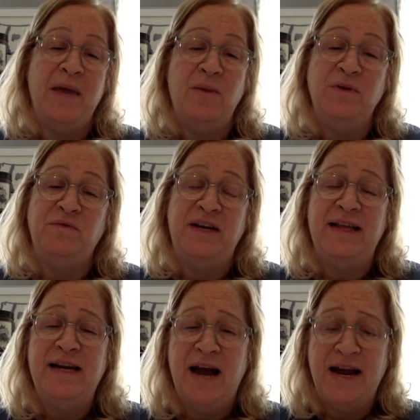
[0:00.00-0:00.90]
was really
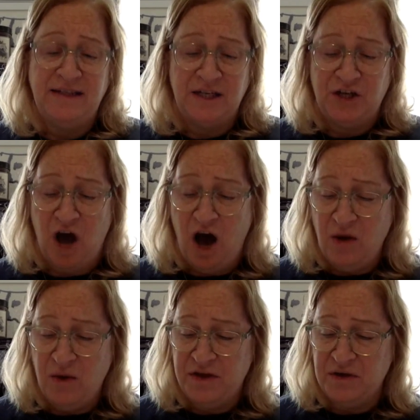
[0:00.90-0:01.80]
nice to talk
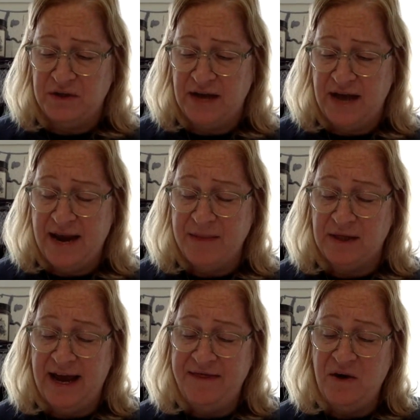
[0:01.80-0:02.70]
with you today. I'm
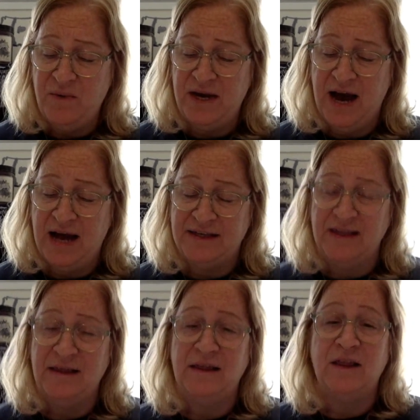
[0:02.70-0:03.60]
glad that we got to
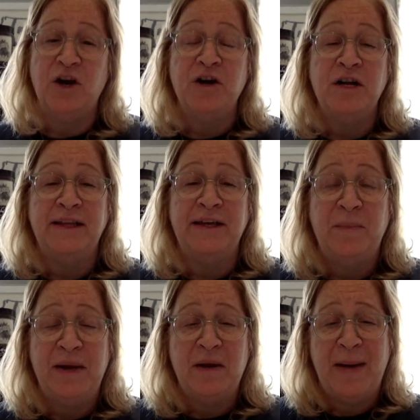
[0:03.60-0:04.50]
learn a little
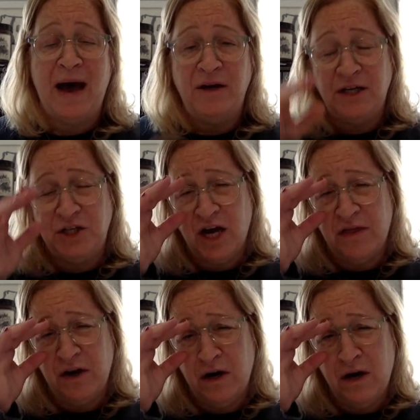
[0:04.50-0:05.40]
bit about each
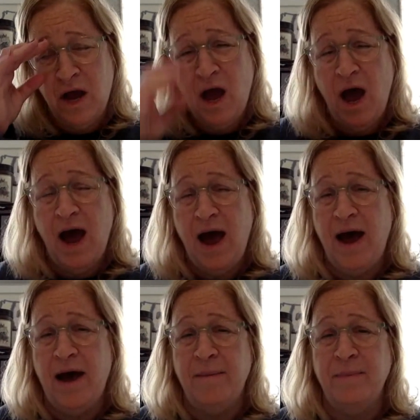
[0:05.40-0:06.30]
other.
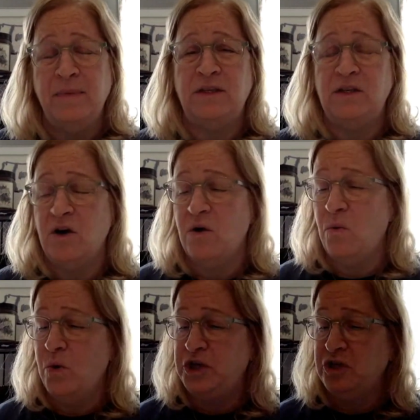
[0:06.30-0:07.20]
So
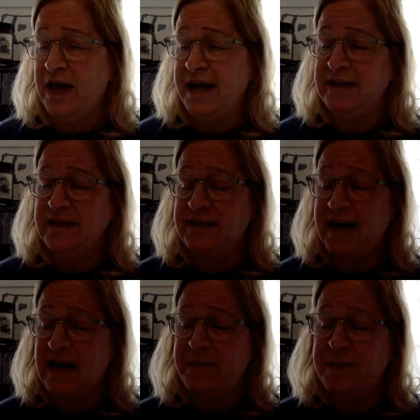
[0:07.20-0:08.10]
would you like to set
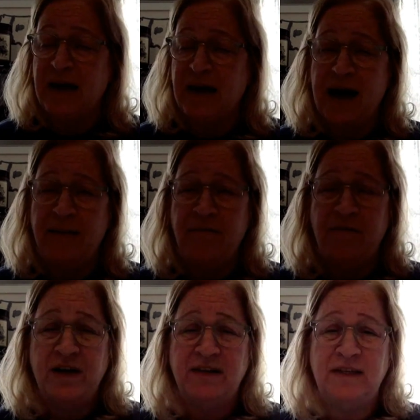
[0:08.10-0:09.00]
up a time for
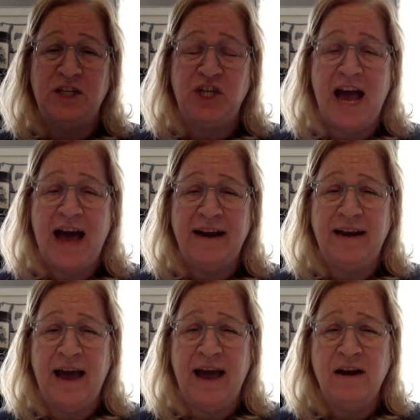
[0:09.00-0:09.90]
us to chat
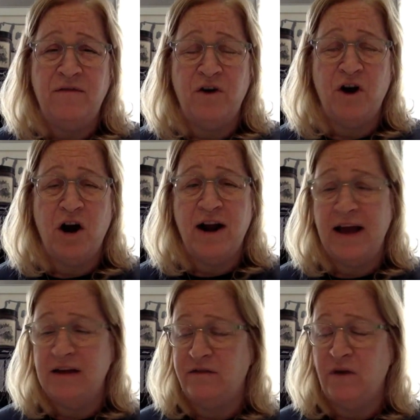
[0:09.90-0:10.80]
again for our
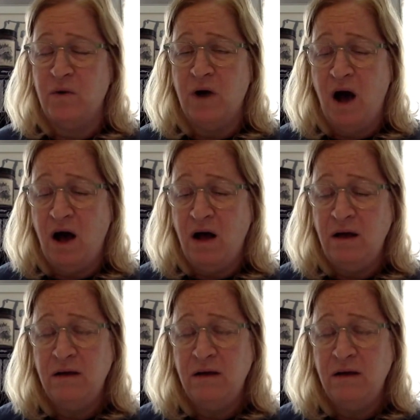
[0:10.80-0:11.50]
next phone call?